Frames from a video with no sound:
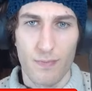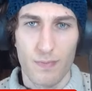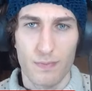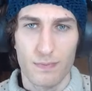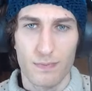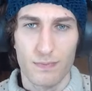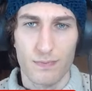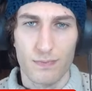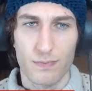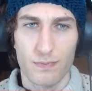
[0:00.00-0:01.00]

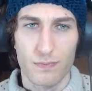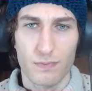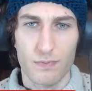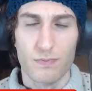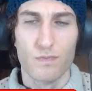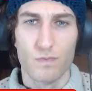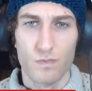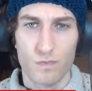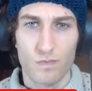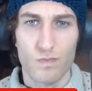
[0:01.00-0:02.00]

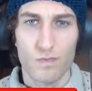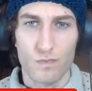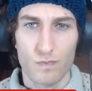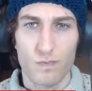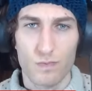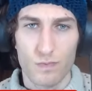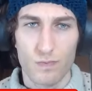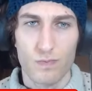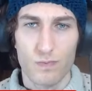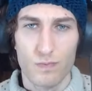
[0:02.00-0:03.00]

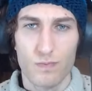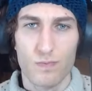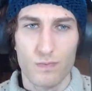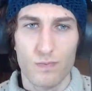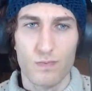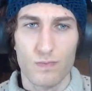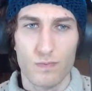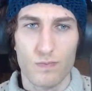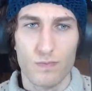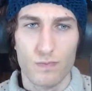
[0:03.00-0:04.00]

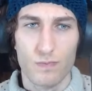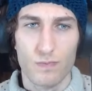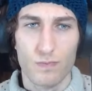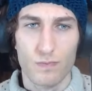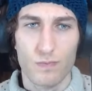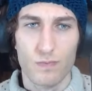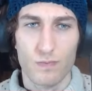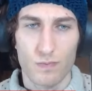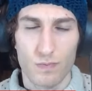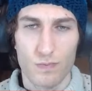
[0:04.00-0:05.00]
[no speech]